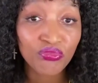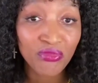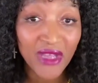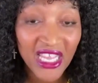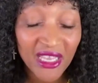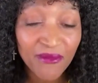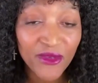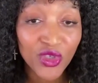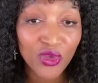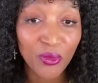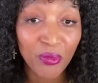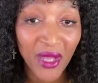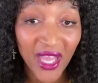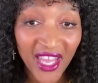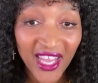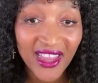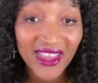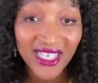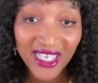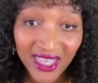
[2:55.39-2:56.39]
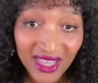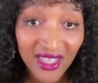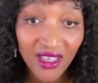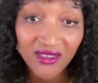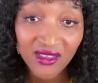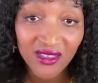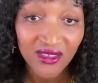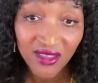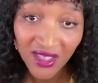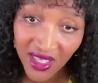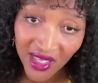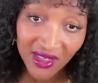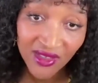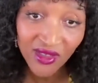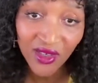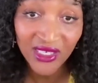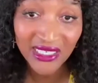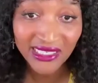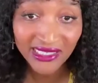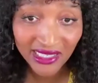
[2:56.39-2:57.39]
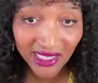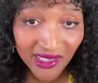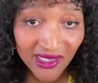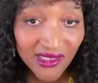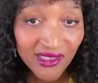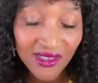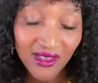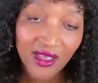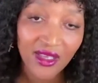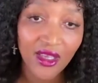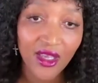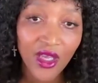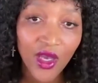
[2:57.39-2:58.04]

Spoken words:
make me to pay 3,000 rands on rates,